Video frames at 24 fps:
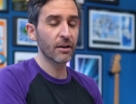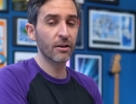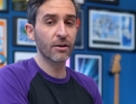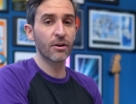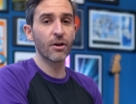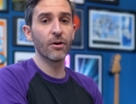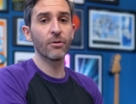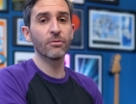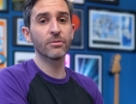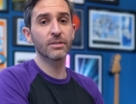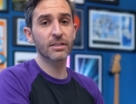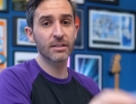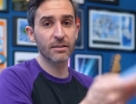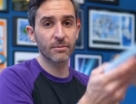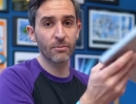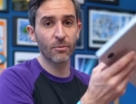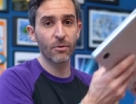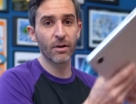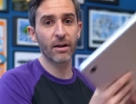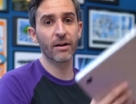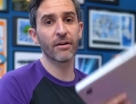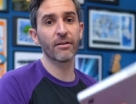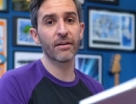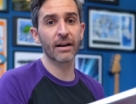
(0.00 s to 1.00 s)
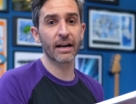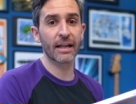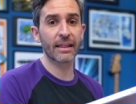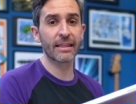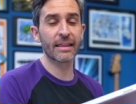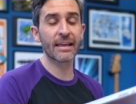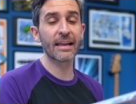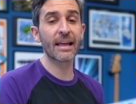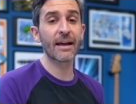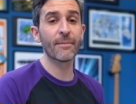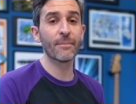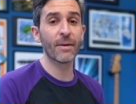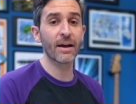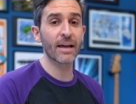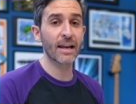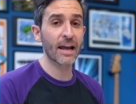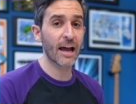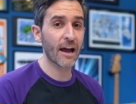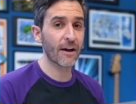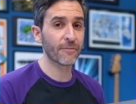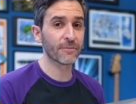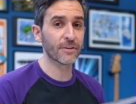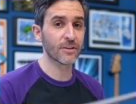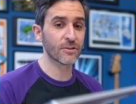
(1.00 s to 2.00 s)
go somewhere, and I think I might
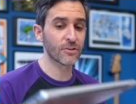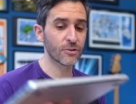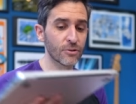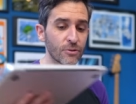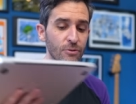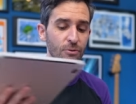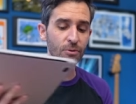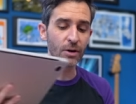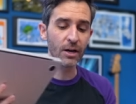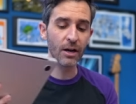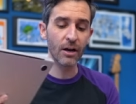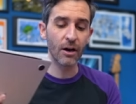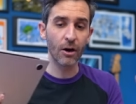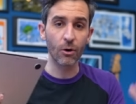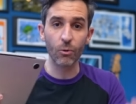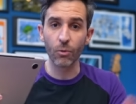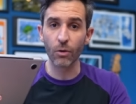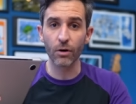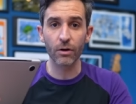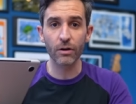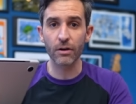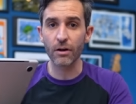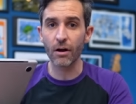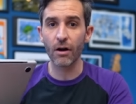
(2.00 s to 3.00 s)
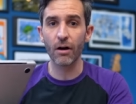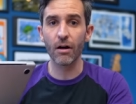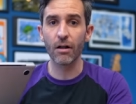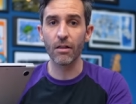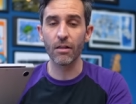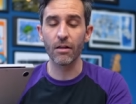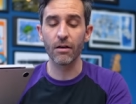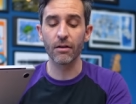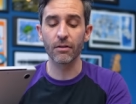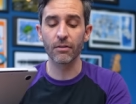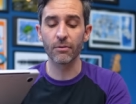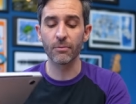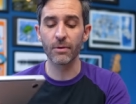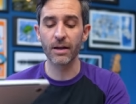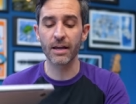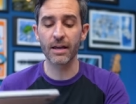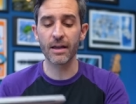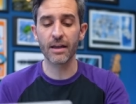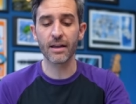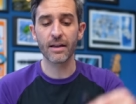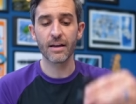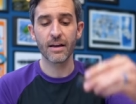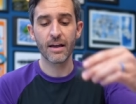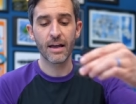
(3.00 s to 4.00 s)
have to do a work call along the
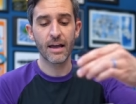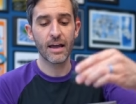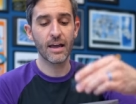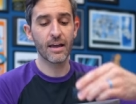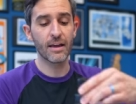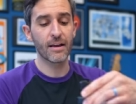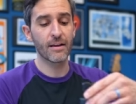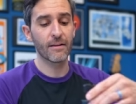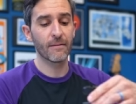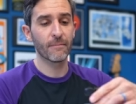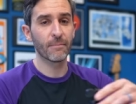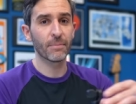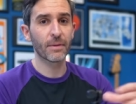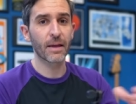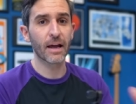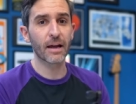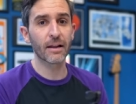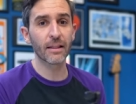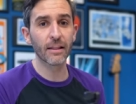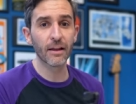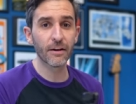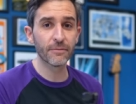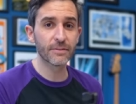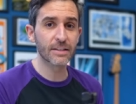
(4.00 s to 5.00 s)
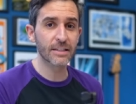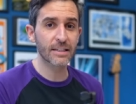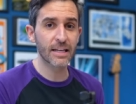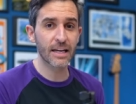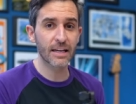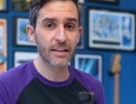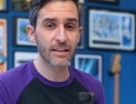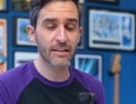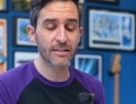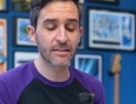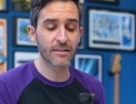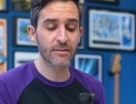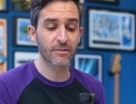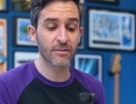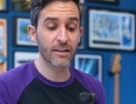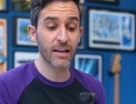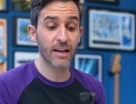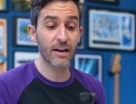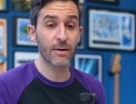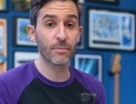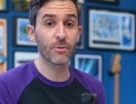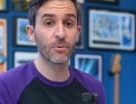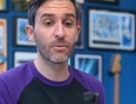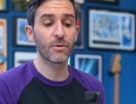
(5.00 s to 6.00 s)
way, hey, I'd love to take this little
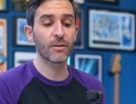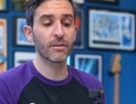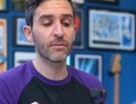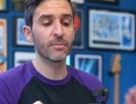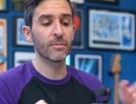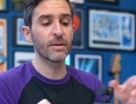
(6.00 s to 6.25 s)
camera with